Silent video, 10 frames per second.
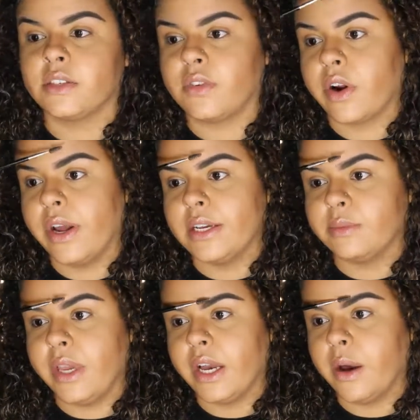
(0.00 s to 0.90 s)
as far as
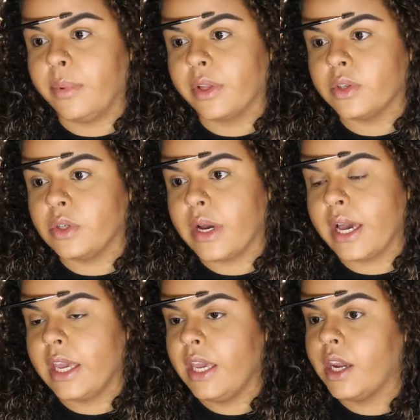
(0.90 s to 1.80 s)
being up a little too
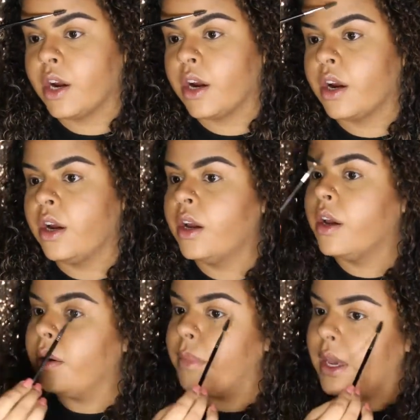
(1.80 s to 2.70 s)
high here,
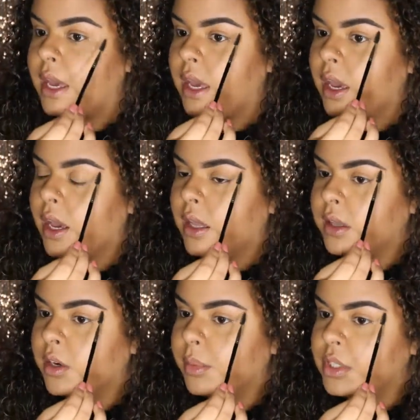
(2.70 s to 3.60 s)
being a
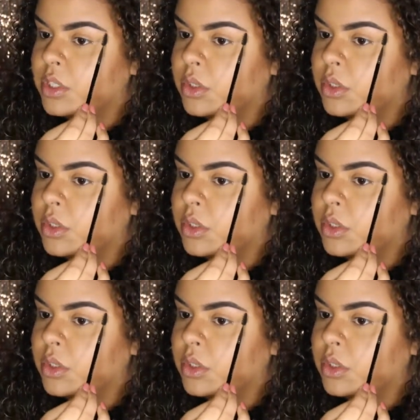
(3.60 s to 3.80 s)
little bit